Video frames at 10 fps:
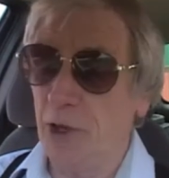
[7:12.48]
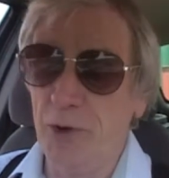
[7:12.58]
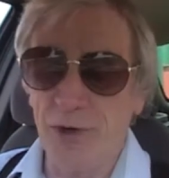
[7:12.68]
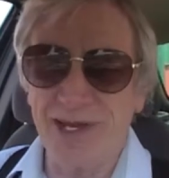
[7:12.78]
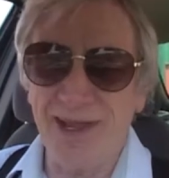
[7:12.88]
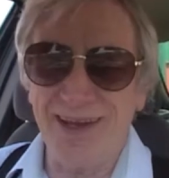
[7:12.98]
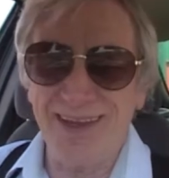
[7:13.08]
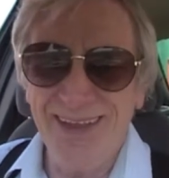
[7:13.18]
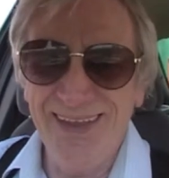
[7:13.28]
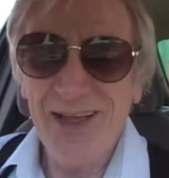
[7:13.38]
use it
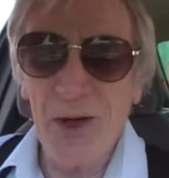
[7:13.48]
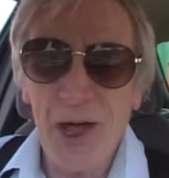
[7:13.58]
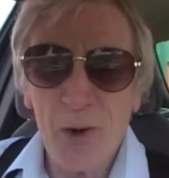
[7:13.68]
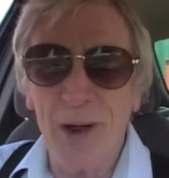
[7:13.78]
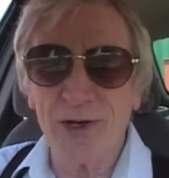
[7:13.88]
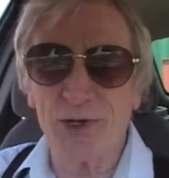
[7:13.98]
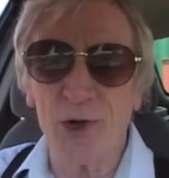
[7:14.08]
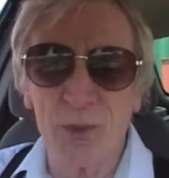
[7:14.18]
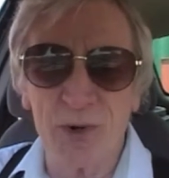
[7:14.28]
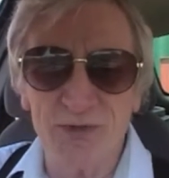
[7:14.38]
when
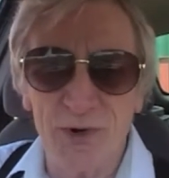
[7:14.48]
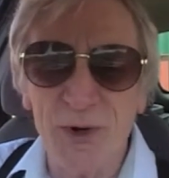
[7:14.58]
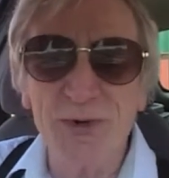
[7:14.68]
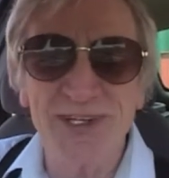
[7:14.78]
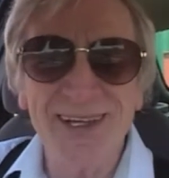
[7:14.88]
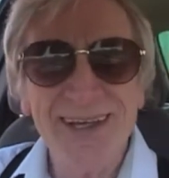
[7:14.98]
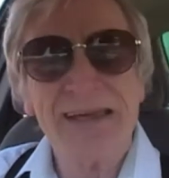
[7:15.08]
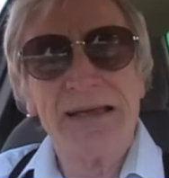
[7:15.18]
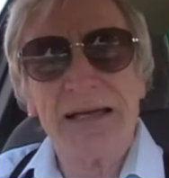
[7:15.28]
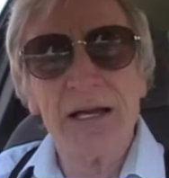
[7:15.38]
so provoked,
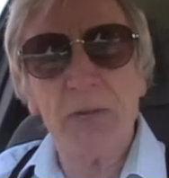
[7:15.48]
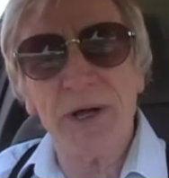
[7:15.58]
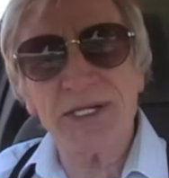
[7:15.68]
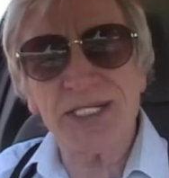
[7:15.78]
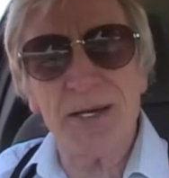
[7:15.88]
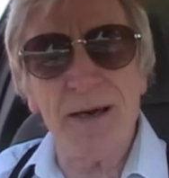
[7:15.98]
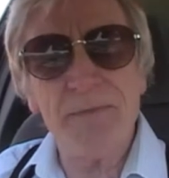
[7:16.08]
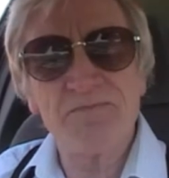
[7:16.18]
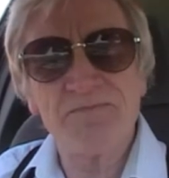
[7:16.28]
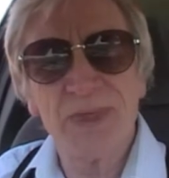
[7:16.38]
but
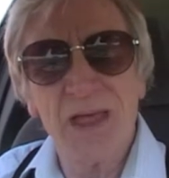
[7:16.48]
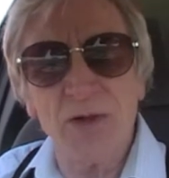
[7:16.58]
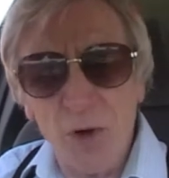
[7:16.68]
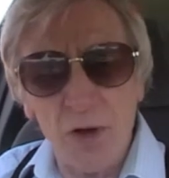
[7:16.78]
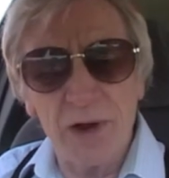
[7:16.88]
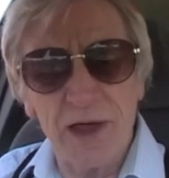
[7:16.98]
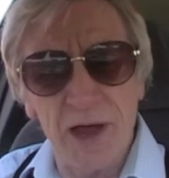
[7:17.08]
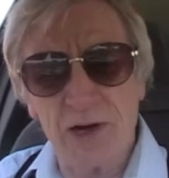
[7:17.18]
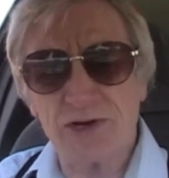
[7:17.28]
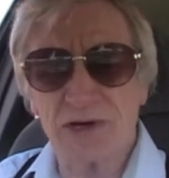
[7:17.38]
not on
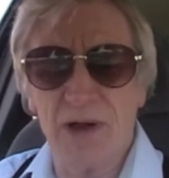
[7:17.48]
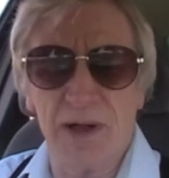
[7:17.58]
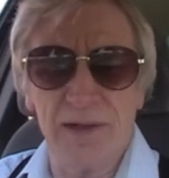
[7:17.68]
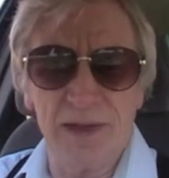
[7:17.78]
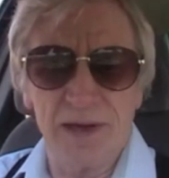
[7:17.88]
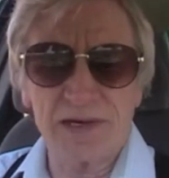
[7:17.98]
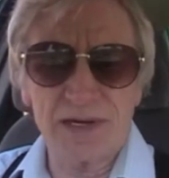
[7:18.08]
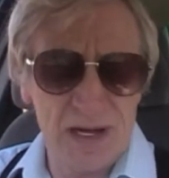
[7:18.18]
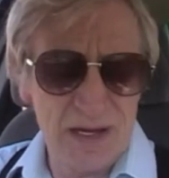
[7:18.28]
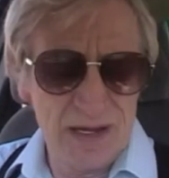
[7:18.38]
occasions like this.